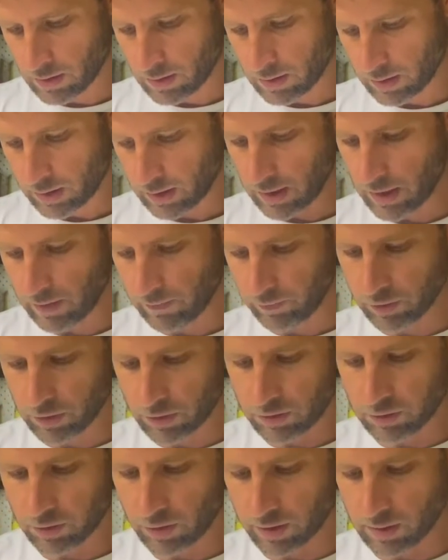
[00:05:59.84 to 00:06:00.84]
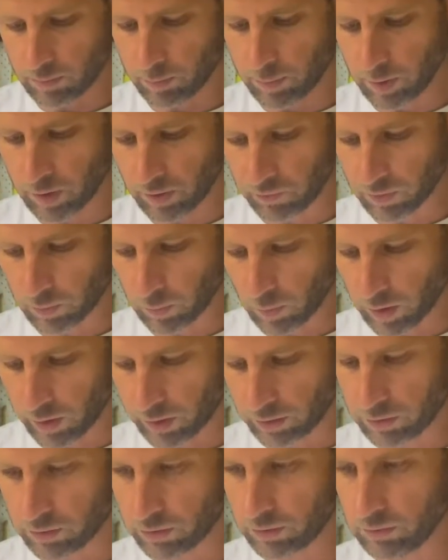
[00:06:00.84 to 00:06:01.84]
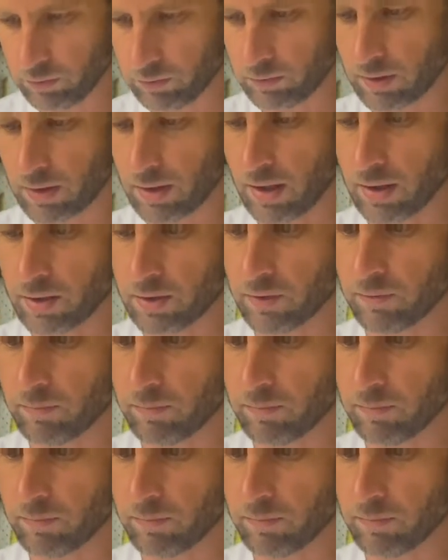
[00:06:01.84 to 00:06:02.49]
carefully slide the bead off the winding tool, and you've